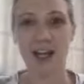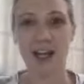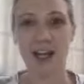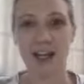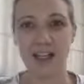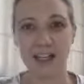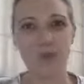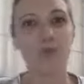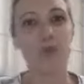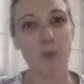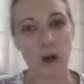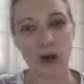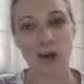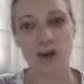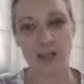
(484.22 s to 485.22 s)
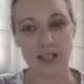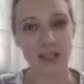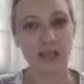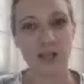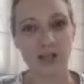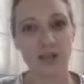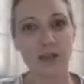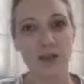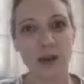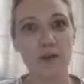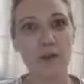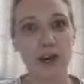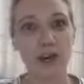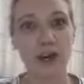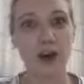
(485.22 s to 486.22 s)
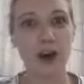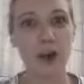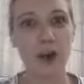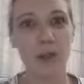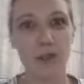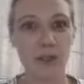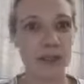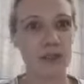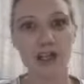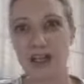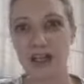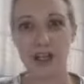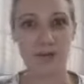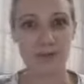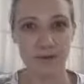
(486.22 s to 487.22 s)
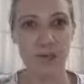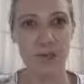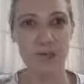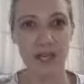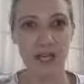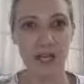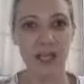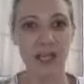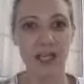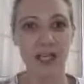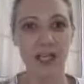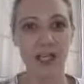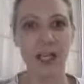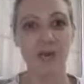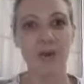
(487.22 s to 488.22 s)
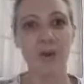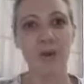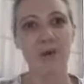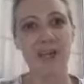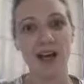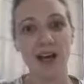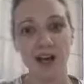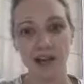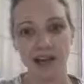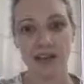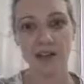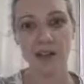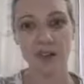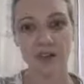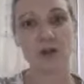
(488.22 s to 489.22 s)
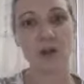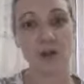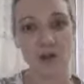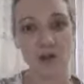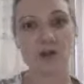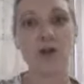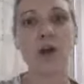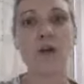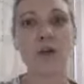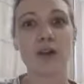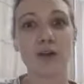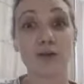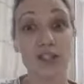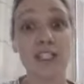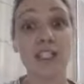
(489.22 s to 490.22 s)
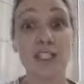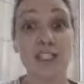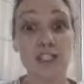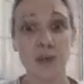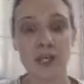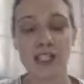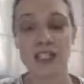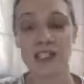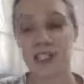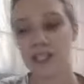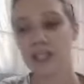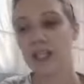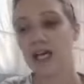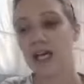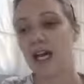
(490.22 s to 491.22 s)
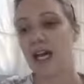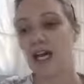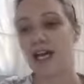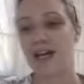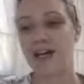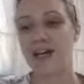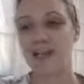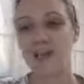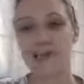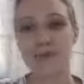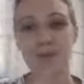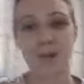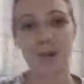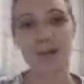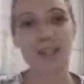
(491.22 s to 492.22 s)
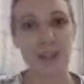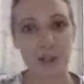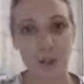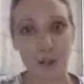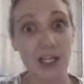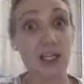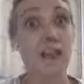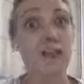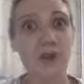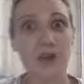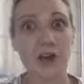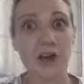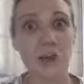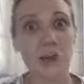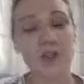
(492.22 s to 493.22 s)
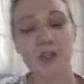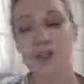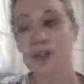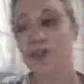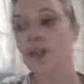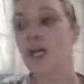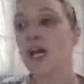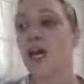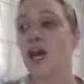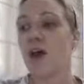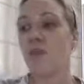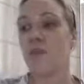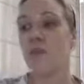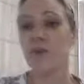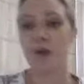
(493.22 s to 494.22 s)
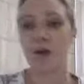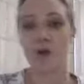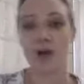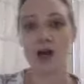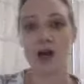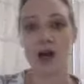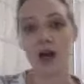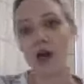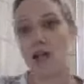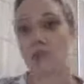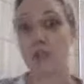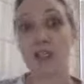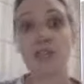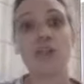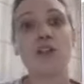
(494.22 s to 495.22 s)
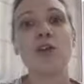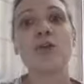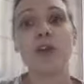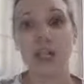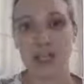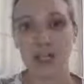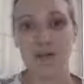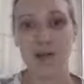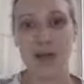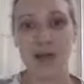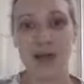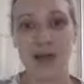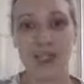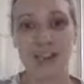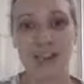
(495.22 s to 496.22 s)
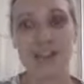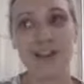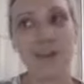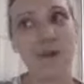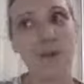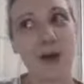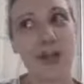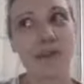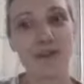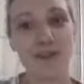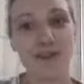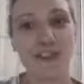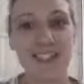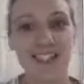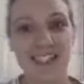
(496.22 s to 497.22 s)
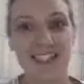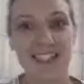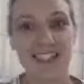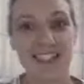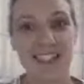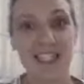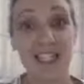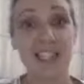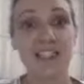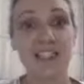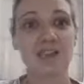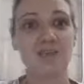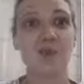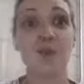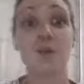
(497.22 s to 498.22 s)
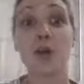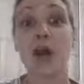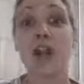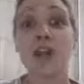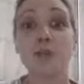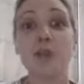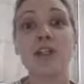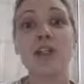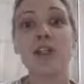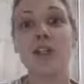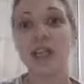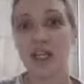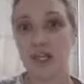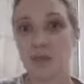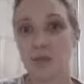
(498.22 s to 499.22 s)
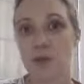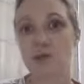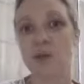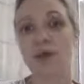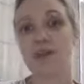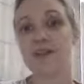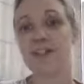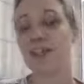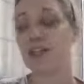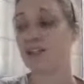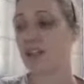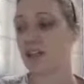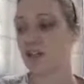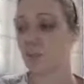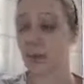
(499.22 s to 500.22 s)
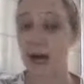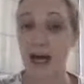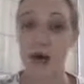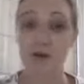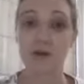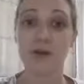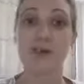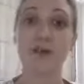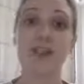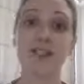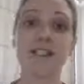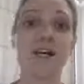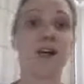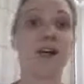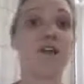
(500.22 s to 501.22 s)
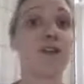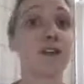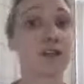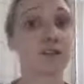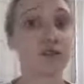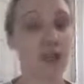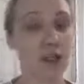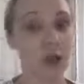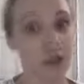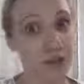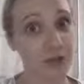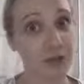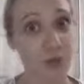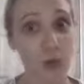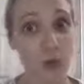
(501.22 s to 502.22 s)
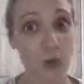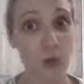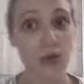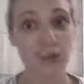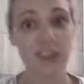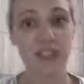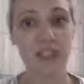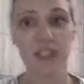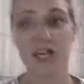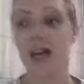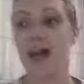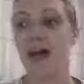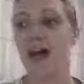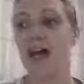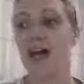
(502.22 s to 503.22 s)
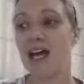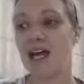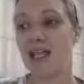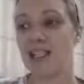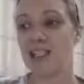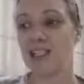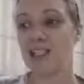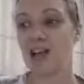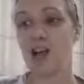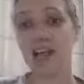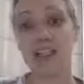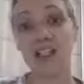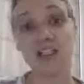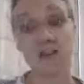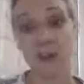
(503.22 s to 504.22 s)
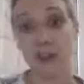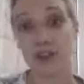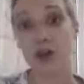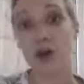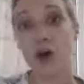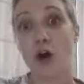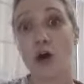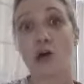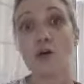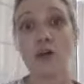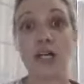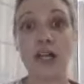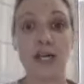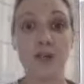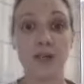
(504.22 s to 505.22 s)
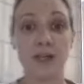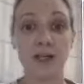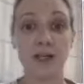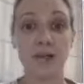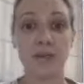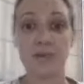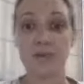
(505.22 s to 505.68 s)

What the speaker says: And he remarked that I looked very, very calm. It's like, I feel like, because I had lots of control over the situation, and maybe because I went in not knowing what was going on, but I had been doing hypnobirthing, so I might not have done the NCT stuff, but I had been doing hypnobirthing and empowering myself, and I'd read lots of books, and I had spent the whole labour